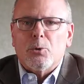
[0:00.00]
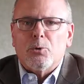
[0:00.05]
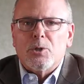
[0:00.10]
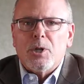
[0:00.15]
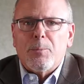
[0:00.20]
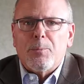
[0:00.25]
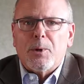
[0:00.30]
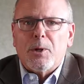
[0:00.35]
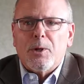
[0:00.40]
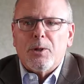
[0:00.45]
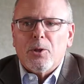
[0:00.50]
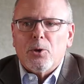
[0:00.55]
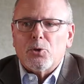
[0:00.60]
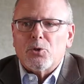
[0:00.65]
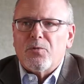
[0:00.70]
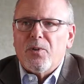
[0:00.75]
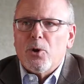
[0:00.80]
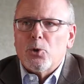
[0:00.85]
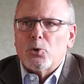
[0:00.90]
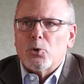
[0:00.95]
So typically
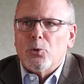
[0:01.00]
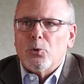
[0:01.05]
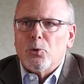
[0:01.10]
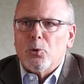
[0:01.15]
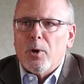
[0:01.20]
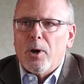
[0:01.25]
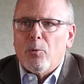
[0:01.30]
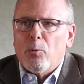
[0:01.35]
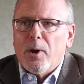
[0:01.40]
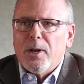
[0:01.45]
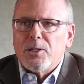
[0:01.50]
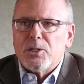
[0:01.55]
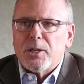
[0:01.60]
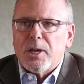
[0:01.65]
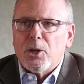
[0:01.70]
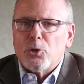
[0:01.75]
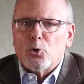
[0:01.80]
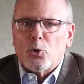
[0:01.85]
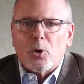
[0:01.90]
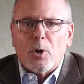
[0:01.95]
those folks will do a
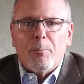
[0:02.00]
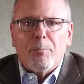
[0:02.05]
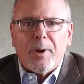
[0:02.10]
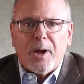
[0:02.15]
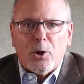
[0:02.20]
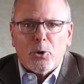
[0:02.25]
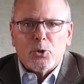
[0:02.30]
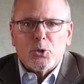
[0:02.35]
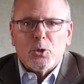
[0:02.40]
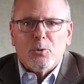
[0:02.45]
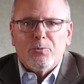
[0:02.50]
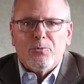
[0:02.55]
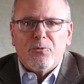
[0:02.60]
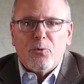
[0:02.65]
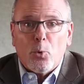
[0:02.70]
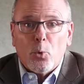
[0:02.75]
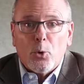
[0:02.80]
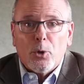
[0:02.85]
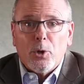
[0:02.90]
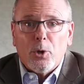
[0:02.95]
rate schedule
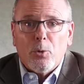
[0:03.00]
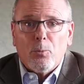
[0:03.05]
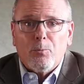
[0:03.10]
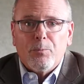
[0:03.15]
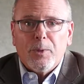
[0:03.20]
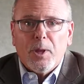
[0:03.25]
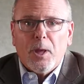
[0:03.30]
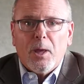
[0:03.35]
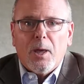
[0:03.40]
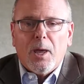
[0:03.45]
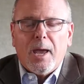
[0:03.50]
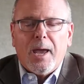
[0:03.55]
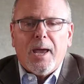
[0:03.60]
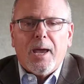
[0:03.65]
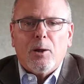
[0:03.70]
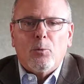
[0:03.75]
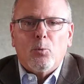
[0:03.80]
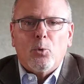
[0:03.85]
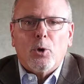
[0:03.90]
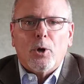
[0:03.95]
comparison for you,
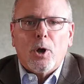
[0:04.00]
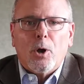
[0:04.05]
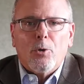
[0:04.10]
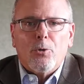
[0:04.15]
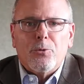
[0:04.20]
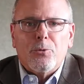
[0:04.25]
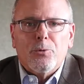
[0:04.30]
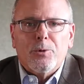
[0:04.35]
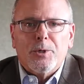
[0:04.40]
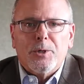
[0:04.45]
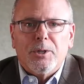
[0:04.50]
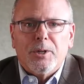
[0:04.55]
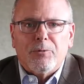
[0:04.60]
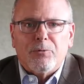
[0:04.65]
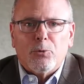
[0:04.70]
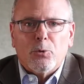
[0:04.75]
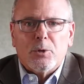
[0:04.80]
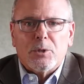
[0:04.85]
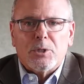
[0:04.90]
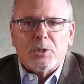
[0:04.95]
and we'll go through the
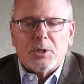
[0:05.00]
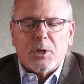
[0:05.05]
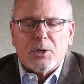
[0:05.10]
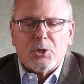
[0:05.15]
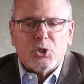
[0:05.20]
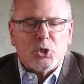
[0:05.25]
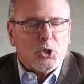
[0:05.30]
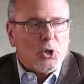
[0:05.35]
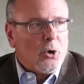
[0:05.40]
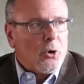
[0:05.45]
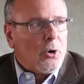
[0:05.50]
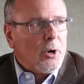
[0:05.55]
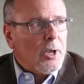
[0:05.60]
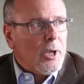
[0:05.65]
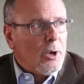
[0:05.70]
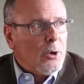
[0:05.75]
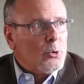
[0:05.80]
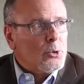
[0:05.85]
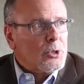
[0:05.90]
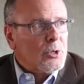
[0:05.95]
different
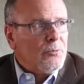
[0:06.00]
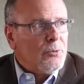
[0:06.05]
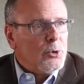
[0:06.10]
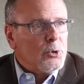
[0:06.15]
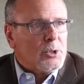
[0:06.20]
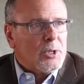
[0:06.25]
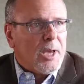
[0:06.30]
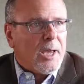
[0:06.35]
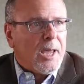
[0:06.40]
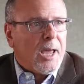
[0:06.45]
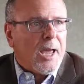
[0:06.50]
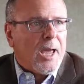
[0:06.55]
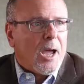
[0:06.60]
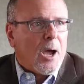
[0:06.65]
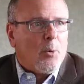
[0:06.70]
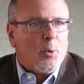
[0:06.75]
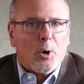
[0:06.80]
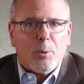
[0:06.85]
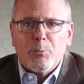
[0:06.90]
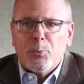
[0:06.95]
scenarios. If you say,
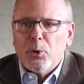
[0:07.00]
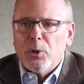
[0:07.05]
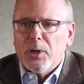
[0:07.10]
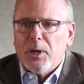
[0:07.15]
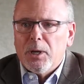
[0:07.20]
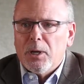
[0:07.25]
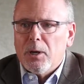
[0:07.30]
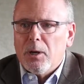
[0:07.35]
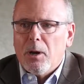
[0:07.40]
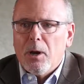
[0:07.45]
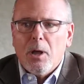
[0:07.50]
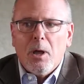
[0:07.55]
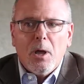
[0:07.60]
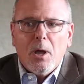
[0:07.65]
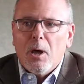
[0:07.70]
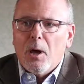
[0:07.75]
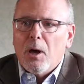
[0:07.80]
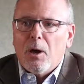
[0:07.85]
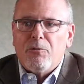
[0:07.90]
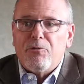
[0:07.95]
hey, I want to put
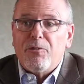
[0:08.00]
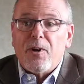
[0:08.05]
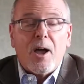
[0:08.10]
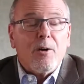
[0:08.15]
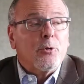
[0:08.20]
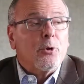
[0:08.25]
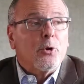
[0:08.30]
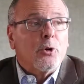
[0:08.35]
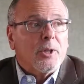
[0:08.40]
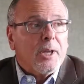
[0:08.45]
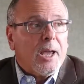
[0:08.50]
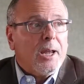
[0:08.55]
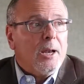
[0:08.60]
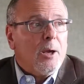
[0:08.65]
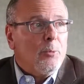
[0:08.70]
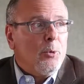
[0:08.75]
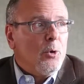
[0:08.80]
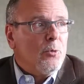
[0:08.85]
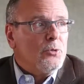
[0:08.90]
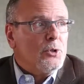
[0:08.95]
in 500
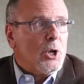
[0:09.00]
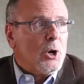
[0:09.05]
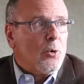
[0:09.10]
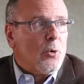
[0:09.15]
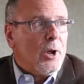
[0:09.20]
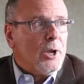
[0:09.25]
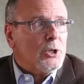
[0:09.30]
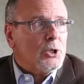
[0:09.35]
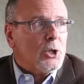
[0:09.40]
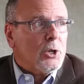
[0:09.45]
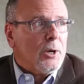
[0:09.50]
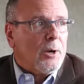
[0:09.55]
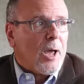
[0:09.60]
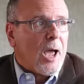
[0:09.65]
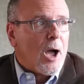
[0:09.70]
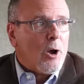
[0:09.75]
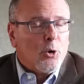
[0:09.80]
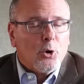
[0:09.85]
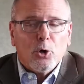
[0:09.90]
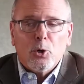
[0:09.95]
kW of
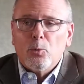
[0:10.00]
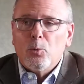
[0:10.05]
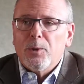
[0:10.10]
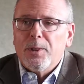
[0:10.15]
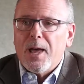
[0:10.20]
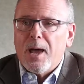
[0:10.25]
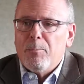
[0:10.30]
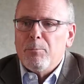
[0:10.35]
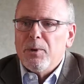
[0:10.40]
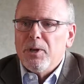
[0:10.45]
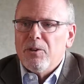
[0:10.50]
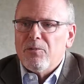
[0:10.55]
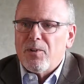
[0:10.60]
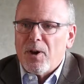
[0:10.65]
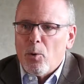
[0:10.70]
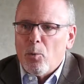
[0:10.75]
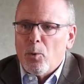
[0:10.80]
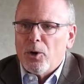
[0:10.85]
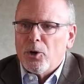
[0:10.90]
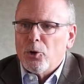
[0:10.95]
generation. How good would that
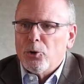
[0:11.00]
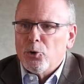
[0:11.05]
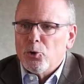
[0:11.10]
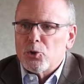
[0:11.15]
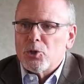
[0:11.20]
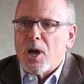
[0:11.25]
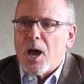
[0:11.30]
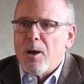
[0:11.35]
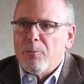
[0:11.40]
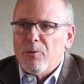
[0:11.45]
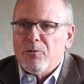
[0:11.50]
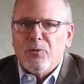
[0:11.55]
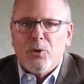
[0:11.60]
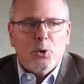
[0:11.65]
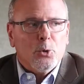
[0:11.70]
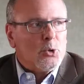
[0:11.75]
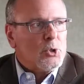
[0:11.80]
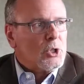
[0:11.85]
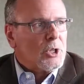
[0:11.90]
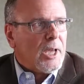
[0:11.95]
be if I went on your
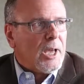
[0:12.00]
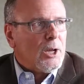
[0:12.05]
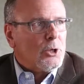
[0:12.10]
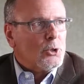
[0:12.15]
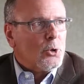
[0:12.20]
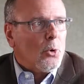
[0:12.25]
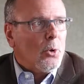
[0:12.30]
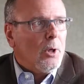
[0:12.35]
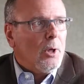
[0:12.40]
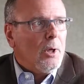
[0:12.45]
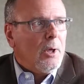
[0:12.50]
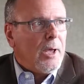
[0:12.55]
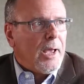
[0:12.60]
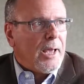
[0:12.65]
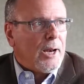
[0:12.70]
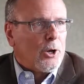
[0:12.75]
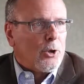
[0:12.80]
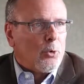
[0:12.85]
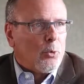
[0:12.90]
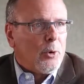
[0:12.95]
time of use schedule
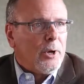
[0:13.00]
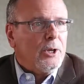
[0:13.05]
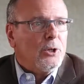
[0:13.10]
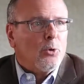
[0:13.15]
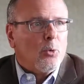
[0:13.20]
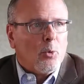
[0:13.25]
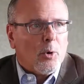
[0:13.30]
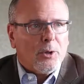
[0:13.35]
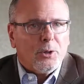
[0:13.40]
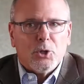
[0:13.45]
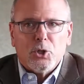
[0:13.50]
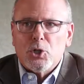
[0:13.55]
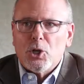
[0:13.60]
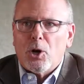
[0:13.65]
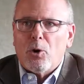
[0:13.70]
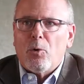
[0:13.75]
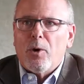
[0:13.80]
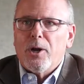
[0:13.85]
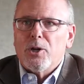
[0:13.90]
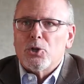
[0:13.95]
and agreed to run
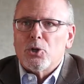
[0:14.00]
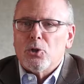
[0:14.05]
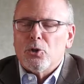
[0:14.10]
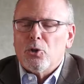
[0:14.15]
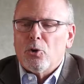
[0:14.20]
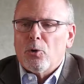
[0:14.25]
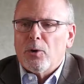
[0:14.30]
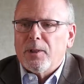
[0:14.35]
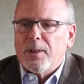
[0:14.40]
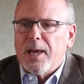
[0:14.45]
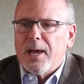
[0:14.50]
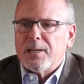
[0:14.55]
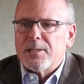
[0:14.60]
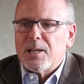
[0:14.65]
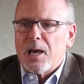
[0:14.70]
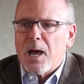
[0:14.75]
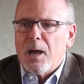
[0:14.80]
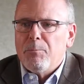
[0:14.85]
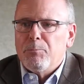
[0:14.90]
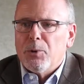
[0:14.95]
the generation during
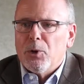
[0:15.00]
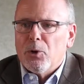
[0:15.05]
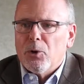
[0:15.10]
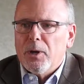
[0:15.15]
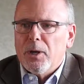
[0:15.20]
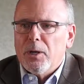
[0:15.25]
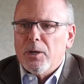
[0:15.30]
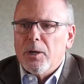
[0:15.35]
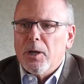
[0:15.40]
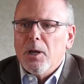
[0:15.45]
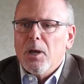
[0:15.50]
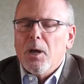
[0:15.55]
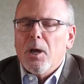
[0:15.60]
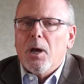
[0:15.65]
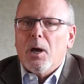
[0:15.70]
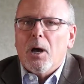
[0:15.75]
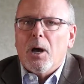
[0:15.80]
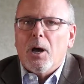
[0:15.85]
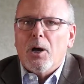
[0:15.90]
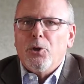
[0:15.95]
that time period?
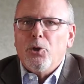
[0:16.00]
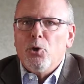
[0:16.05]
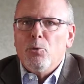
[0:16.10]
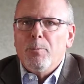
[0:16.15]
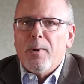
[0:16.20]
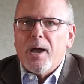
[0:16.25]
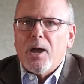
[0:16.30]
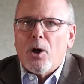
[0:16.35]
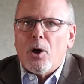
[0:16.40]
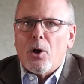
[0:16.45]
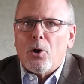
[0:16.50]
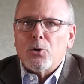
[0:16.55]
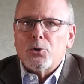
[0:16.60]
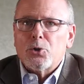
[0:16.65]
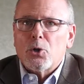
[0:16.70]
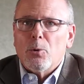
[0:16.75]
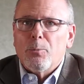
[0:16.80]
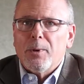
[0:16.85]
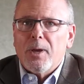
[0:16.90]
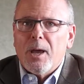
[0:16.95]
You may
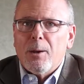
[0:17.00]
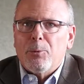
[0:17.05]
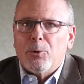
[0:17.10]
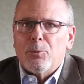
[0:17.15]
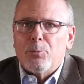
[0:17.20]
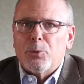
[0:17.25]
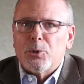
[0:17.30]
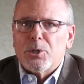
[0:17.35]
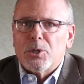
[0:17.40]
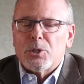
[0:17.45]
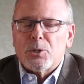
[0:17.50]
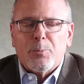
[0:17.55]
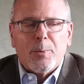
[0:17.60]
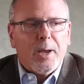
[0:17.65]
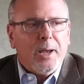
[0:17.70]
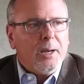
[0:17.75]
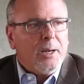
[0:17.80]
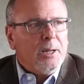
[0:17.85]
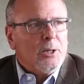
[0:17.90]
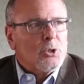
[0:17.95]
also be able to
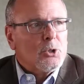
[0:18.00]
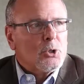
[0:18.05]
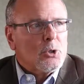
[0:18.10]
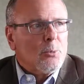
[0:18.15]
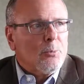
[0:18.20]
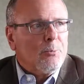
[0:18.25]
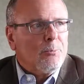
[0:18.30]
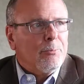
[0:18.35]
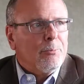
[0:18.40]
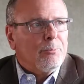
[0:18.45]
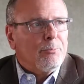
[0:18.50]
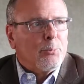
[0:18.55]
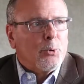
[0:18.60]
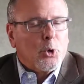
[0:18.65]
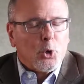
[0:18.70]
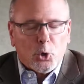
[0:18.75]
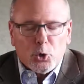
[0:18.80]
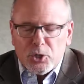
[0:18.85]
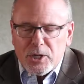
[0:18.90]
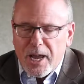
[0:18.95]
participate in
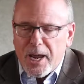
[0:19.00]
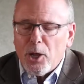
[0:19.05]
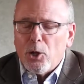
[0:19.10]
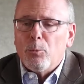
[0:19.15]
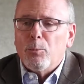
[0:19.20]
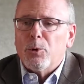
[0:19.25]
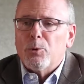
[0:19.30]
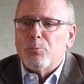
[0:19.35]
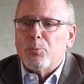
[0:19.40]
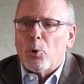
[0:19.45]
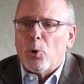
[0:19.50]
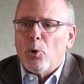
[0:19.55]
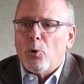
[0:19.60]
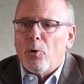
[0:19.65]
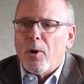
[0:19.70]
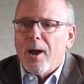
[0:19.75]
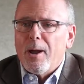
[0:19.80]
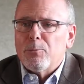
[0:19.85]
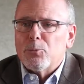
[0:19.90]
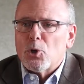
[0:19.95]
some curtailment
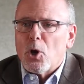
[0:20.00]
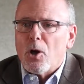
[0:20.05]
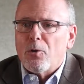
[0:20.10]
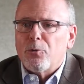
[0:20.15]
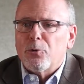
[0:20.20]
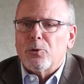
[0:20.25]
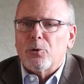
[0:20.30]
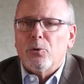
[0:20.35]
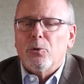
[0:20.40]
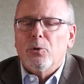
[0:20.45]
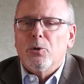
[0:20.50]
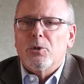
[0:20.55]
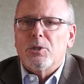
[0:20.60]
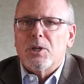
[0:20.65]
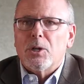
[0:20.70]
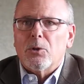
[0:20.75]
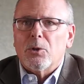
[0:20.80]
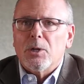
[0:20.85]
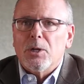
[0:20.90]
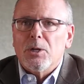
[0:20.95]
programs offered through
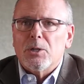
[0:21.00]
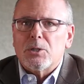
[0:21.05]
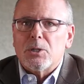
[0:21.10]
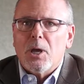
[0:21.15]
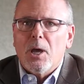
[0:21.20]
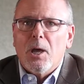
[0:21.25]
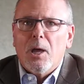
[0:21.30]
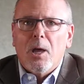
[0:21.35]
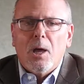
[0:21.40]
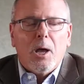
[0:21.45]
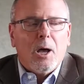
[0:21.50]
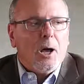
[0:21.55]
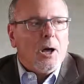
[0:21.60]
utilities.